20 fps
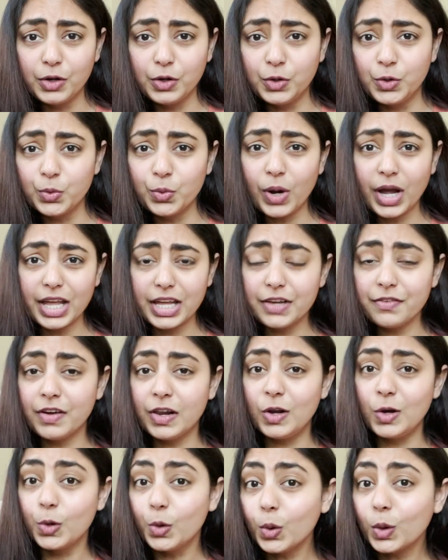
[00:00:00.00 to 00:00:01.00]
Do I
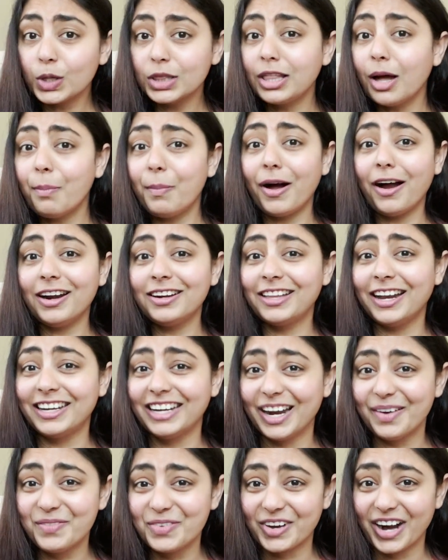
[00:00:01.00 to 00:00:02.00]
even look the part that
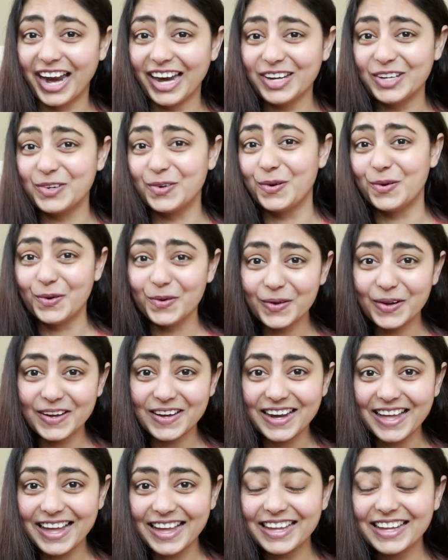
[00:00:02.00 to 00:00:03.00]
I'm trying to look
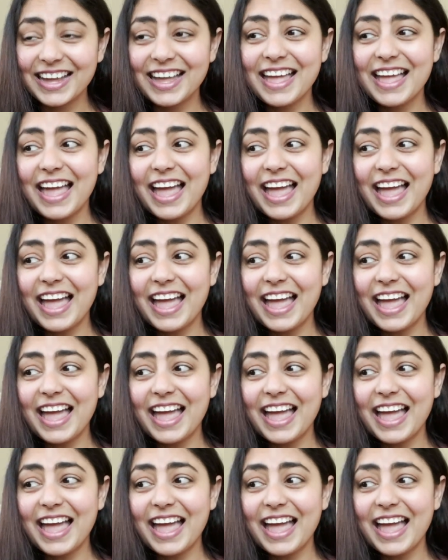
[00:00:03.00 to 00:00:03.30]
like?